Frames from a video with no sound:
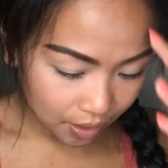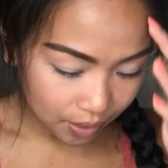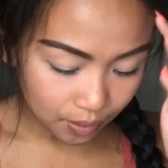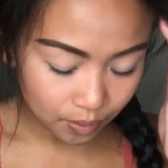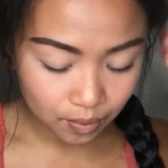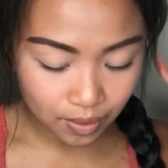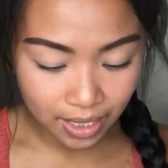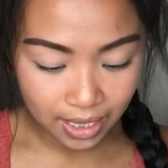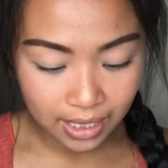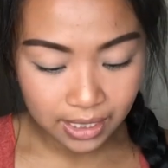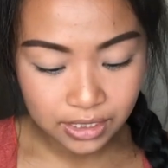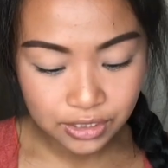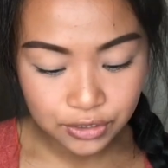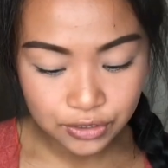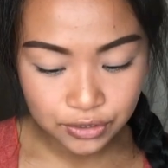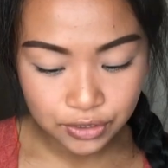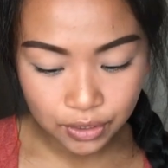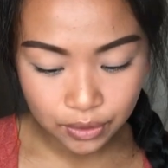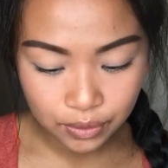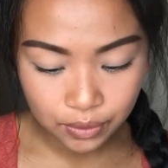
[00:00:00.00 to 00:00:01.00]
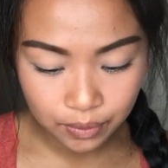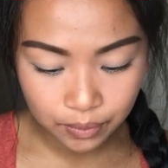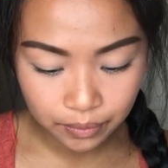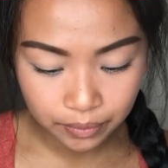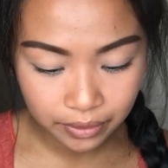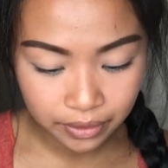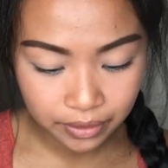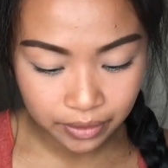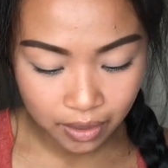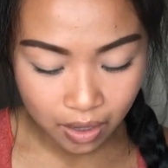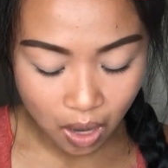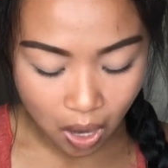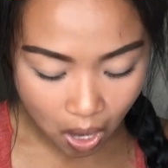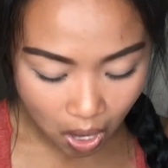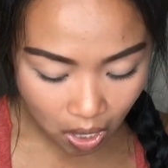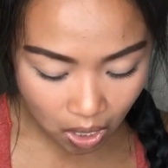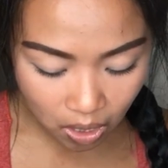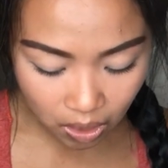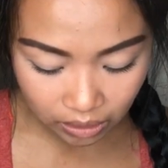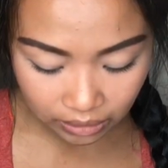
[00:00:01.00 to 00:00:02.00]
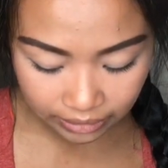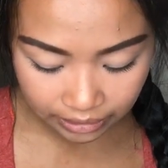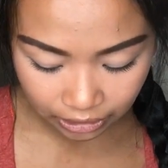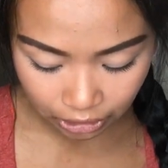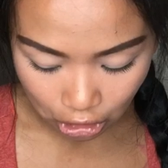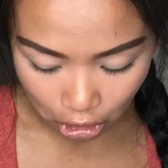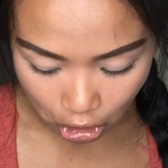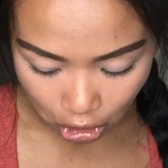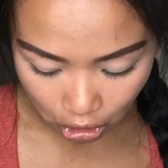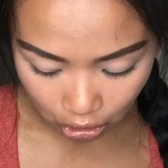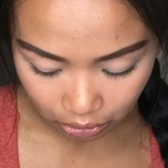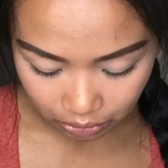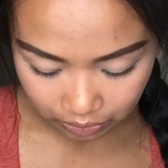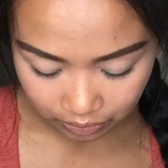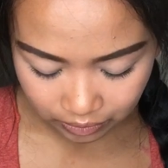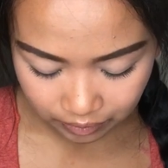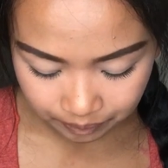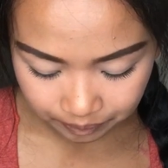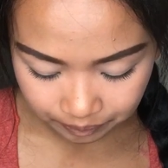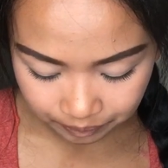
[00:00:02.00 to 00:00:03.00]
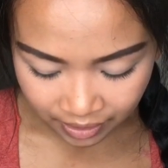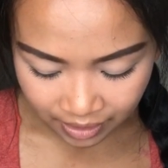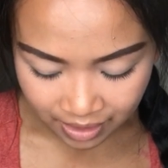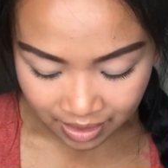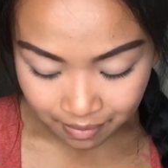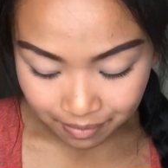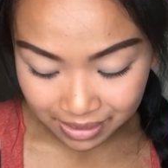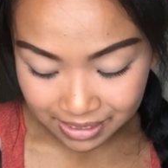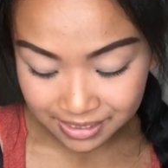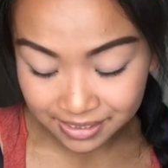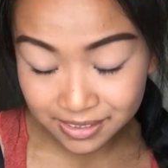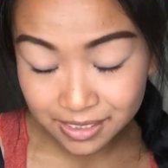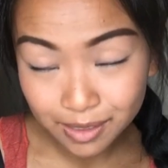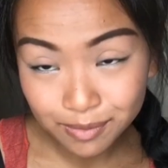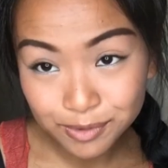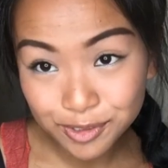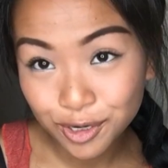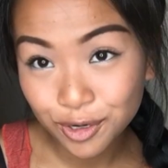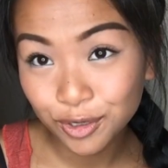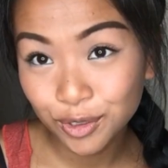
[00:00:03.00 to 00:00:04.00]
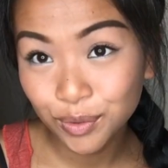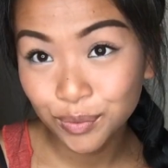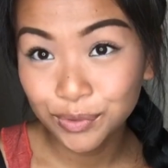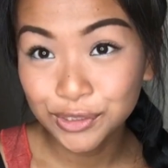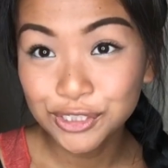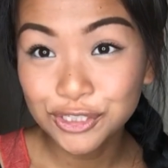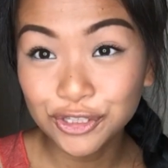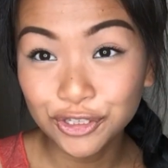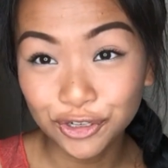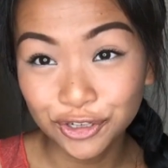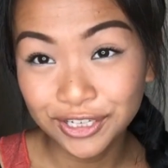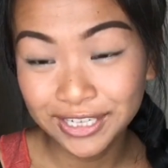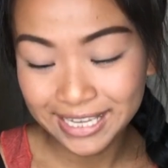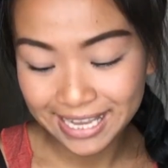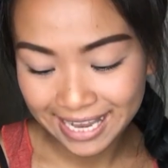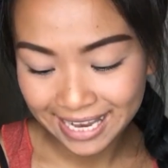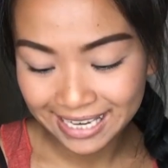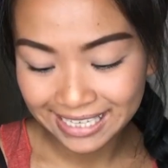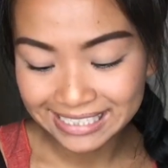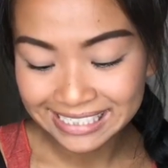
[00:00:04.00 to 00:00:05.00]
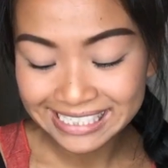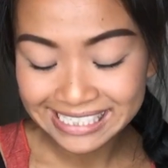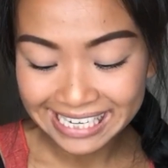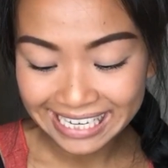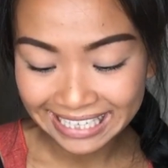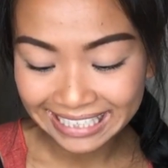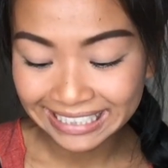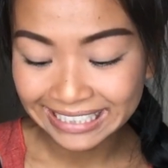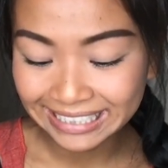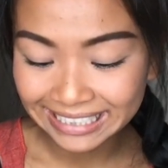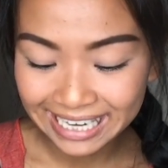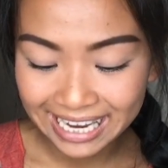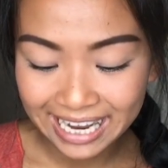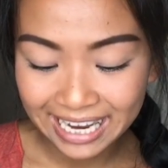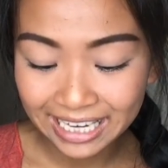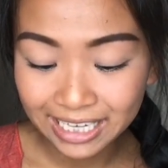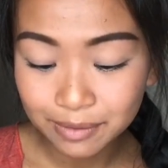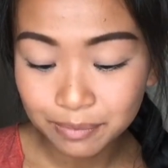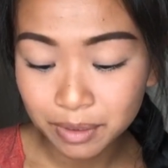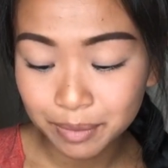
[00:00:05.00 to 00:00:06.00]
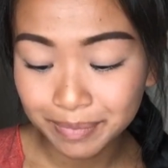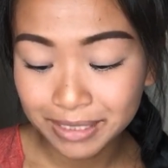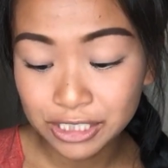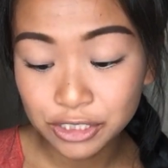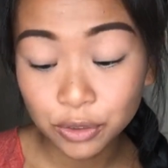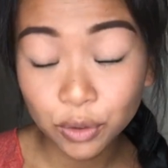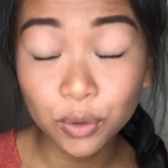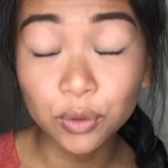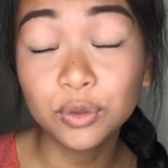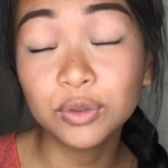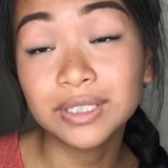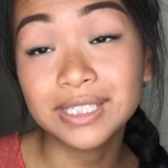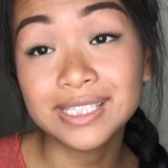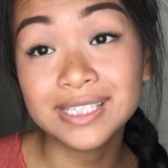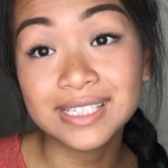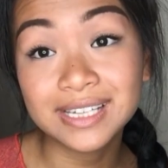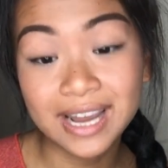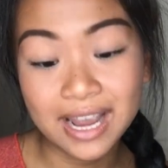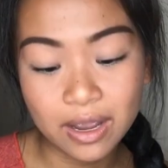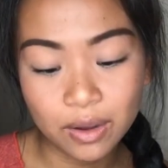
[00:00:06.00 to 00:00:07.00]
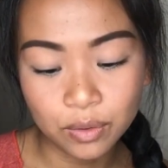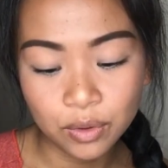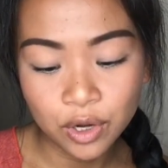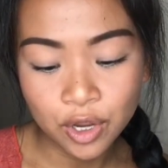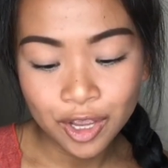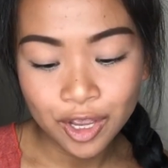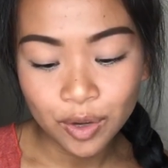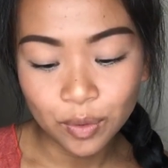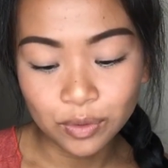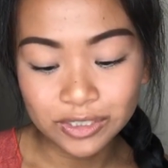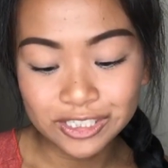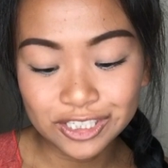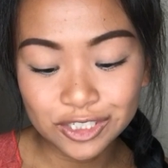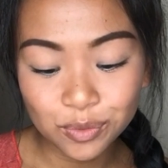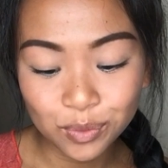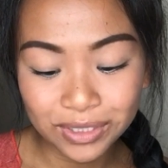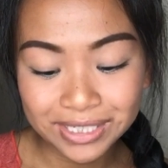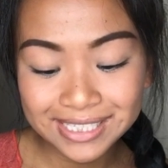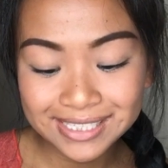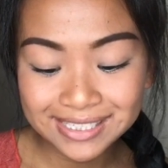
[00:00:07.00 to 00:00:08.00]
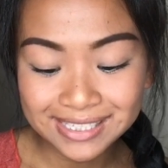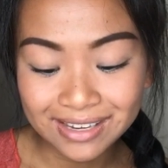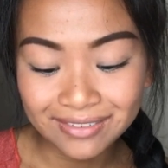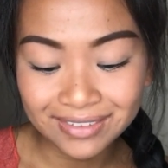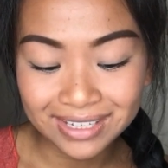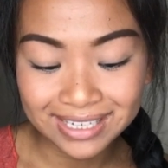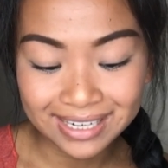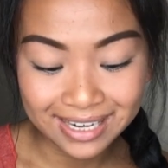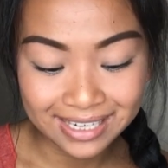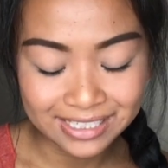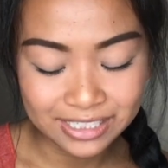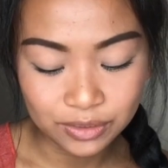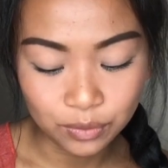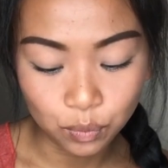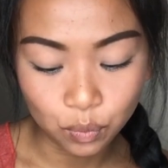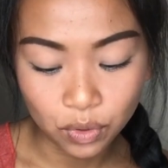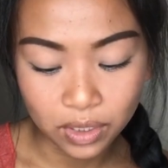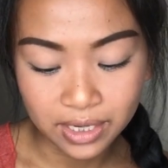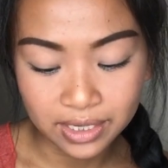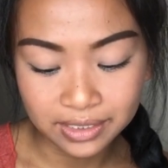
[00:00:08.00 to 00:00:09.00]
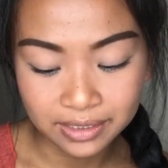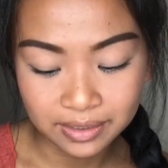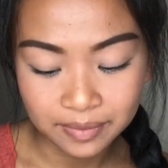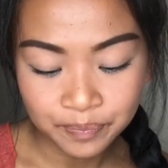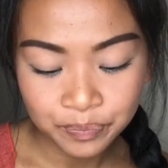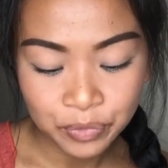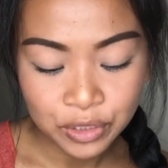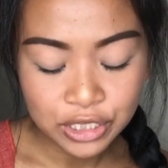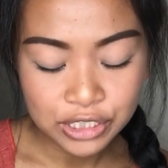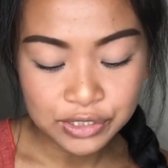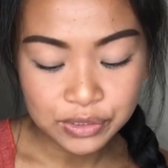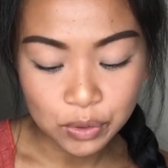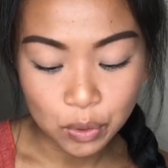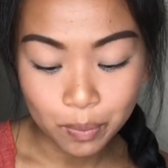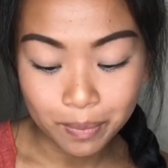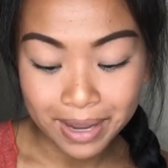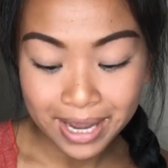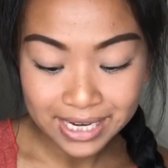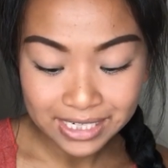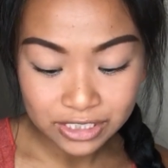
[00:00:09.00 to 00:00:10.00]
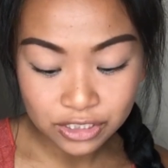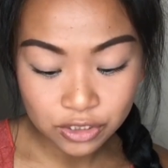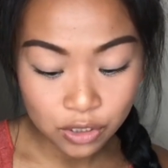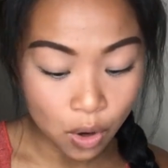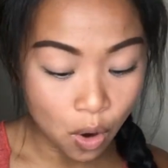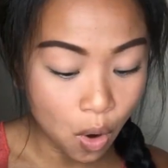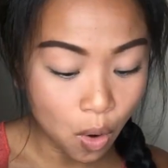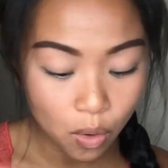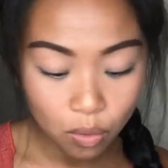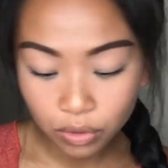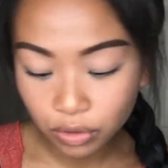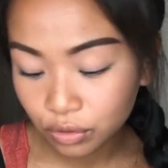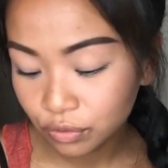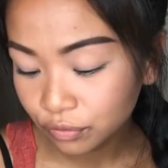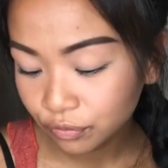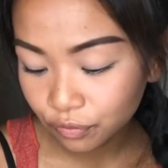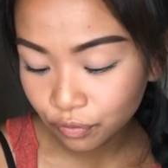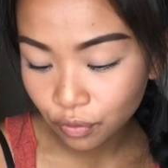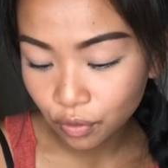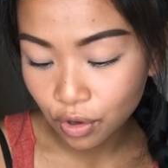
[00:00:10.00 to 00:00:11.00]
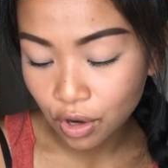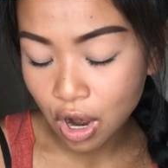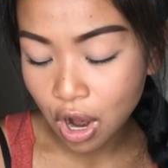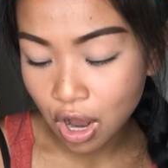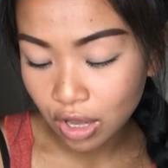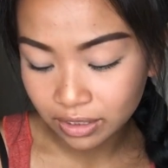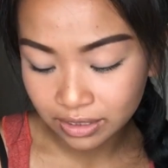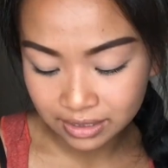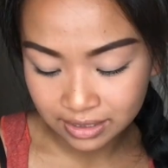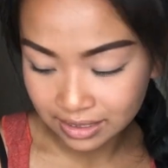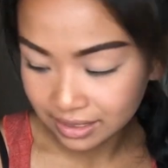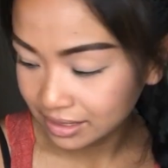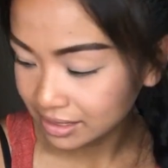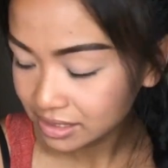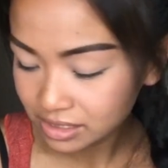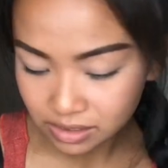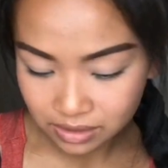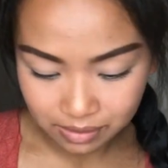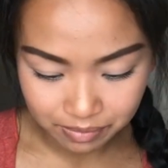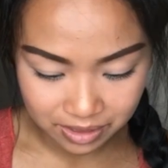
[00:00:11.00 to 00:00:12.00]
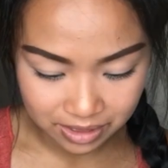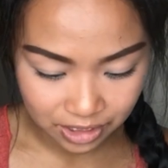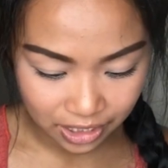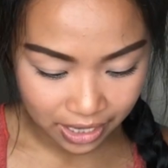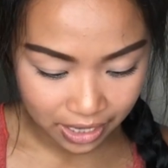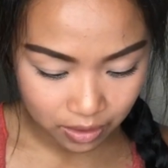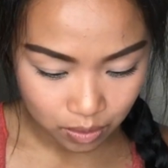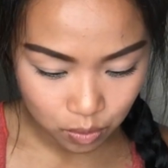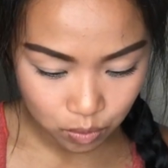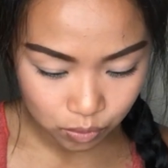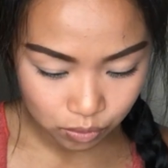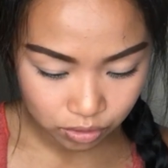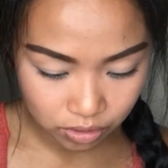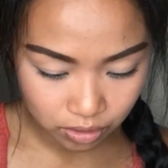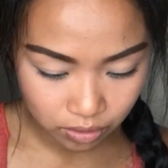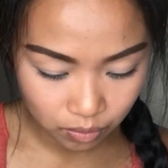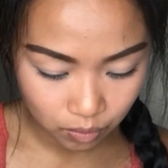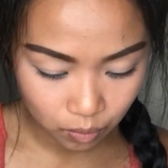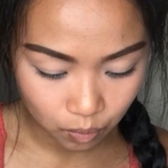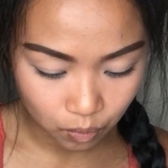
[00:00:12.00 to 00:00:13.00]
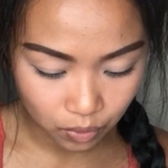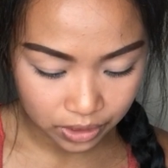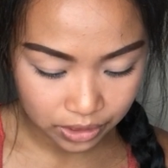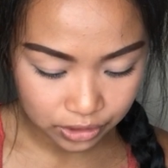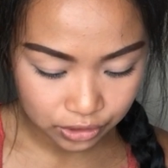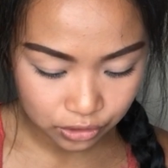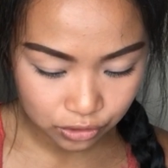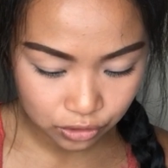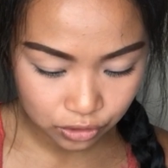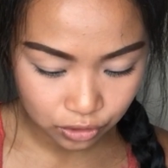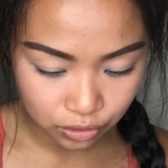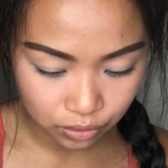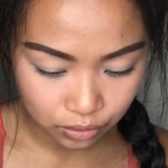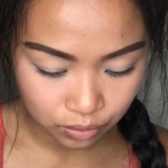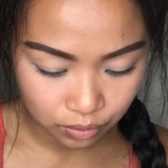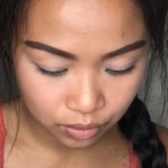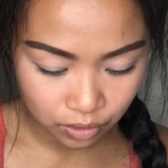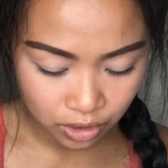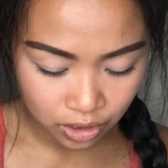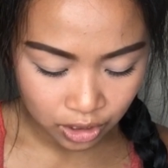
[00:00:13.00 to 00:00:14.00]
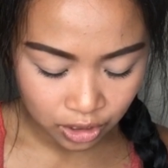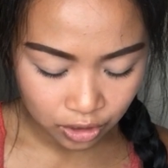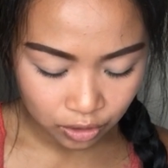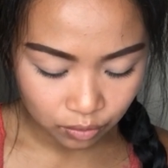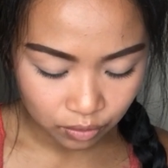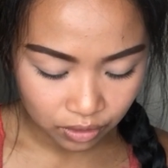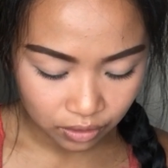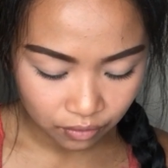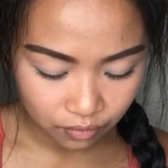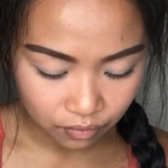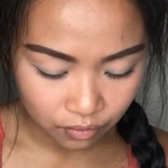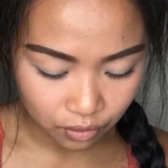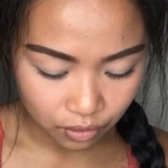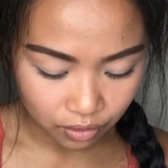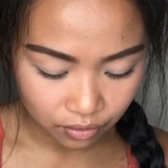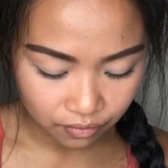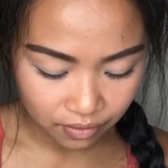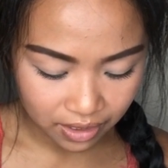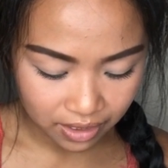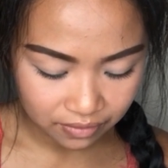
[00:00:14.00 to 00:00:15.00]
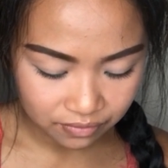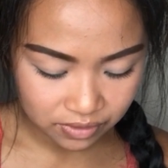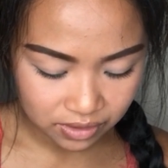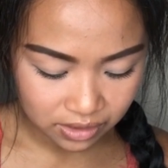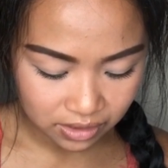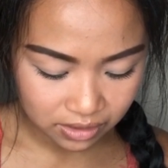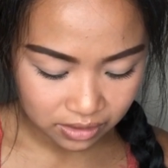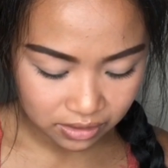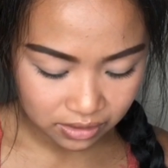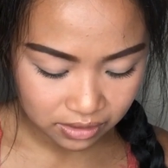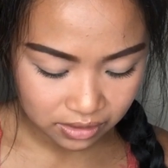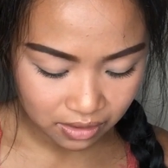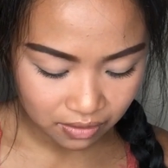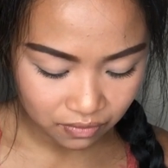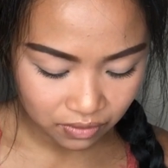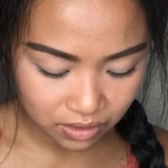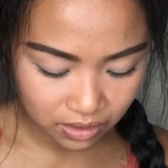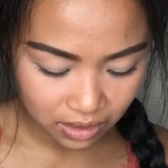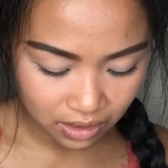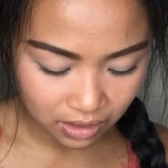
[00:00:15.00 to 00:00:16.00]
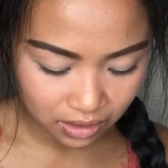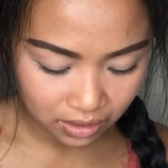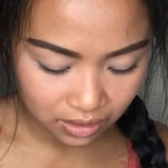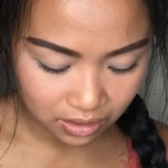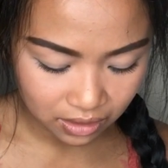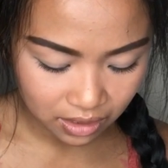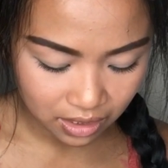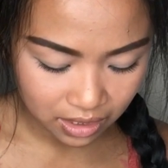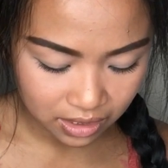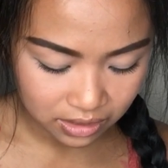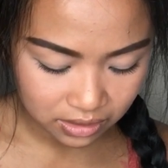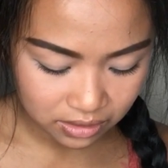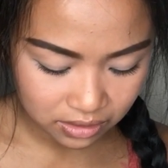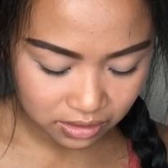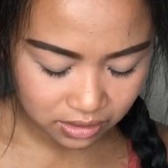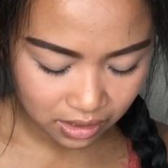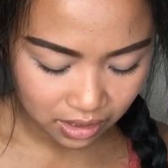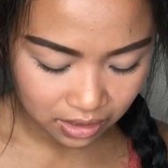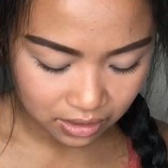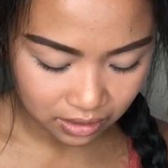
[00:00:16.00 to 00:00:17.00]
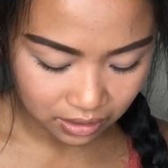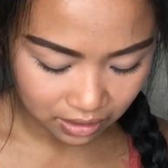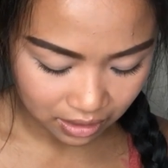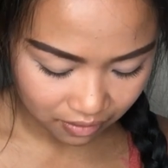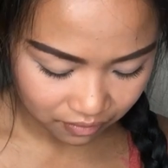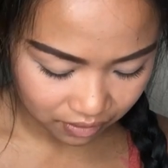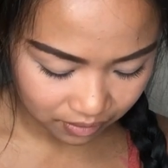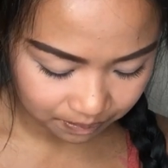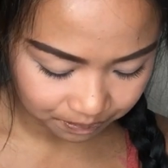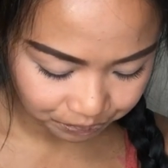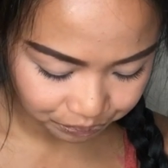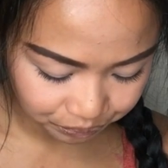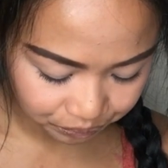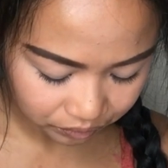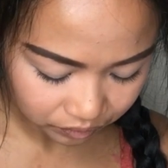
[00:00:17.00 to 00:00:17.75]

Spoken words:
Okay, so all in all, my subtotal was $38.89, but my total discount was $27.91. So my total for all of these, let me count, 1, 2, 3, 4, 5, 6, 7, 8, 9, 10, 11.